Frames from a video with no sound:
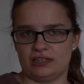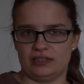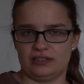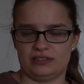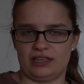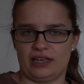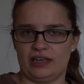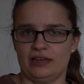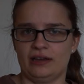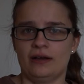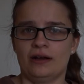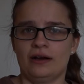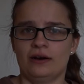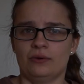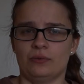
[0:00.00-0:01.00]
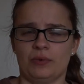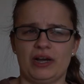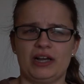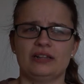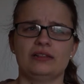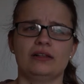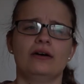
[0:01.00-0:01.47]
say,
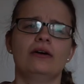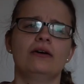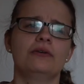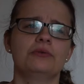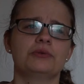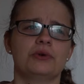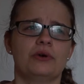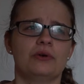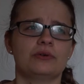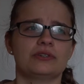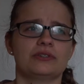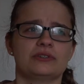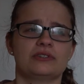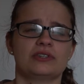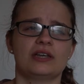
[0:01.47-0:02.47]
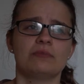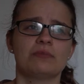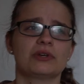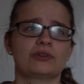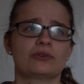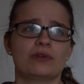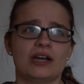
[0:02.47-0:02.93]
well, all those
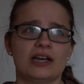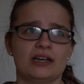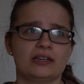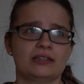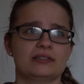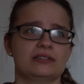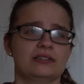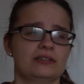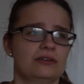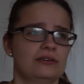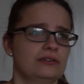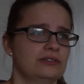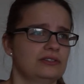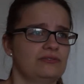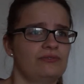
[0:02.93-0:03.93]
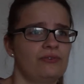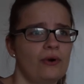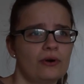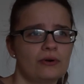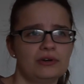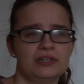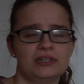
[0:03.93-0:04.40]
immigrants and all those
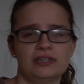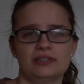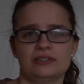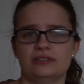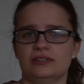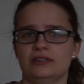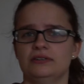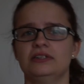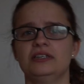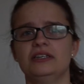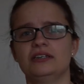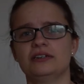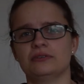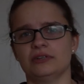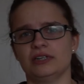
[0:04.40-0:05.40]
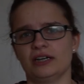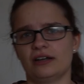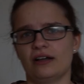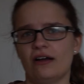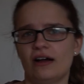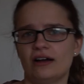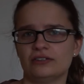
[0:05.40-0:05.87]
foreigners, they're here in
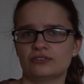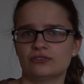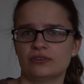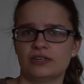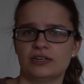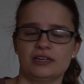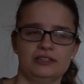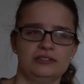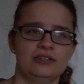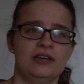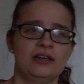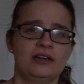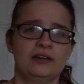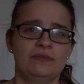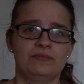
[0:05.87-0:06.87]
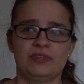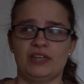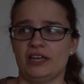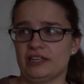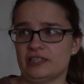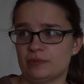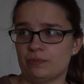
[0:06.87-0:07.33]
our country and they
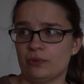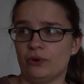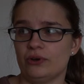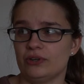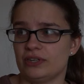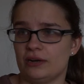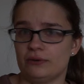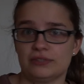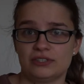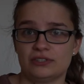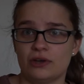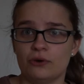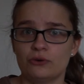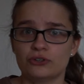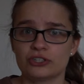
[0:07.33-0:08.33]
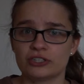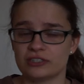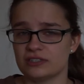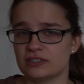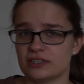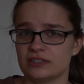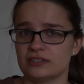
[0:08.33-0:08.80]
exploit our social
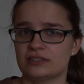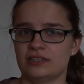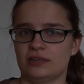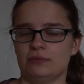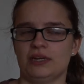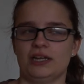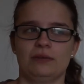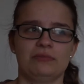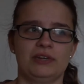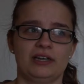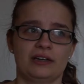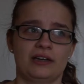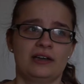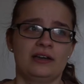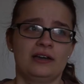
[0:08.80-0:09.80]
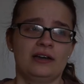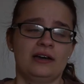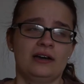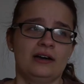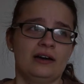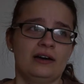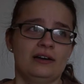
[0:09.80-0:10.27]
system. And I'm like,
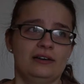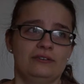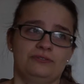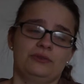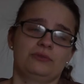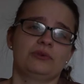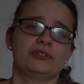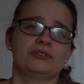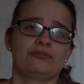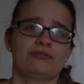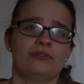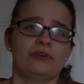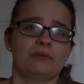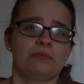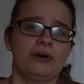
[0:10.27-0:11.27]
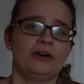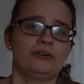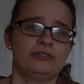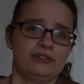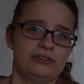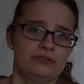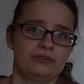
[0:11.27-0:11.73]
if you want to throw them
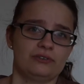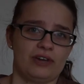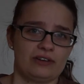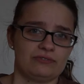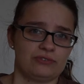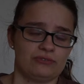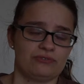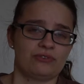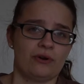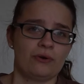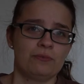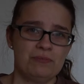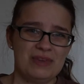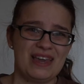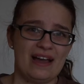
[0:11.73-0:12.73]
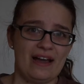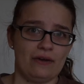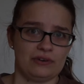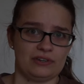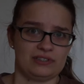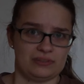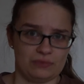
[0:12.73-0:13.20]
out, you know, you have to throw me
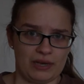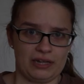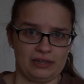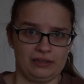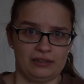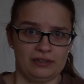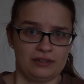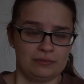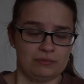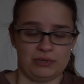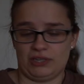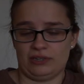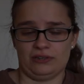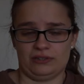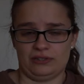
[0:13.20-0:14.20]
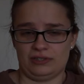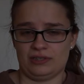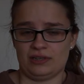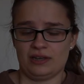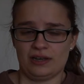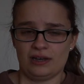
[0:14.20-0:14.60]
out as well, because